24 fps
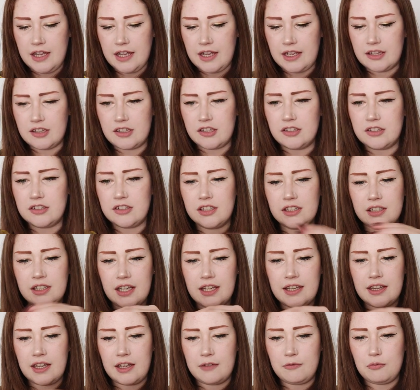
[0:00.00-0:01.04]
It does look
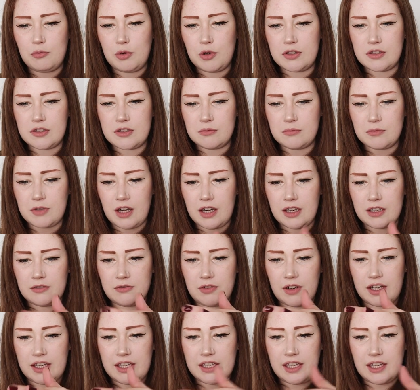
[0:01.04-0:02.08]
like they've put some kind
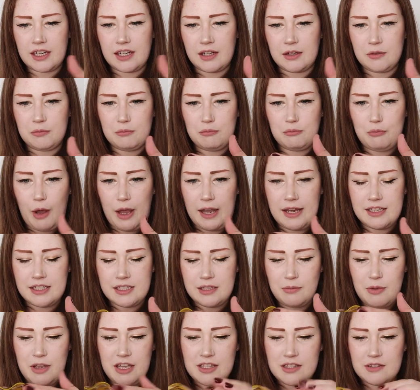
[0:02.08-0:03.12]
of like yellow
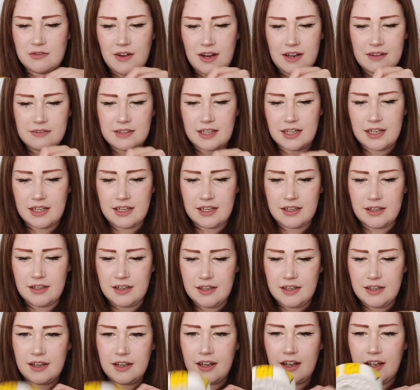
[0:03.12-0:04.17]
painty bits around here
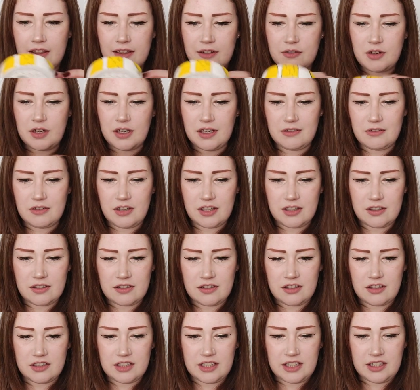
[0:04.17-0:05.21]
and they've kind of
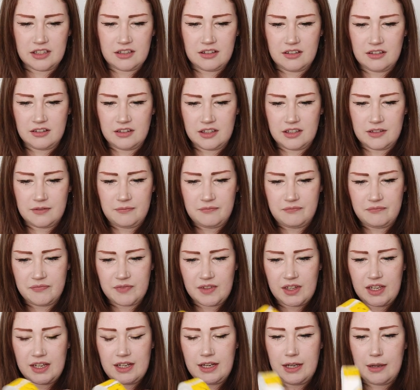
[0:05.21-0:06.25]
got it on the
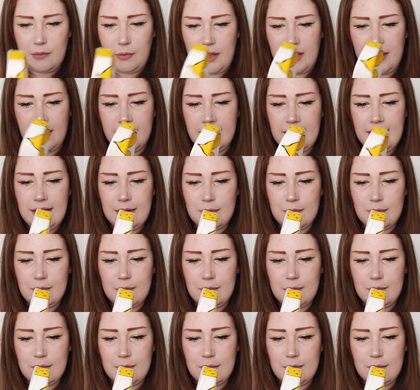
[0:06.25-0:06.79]
clear bit.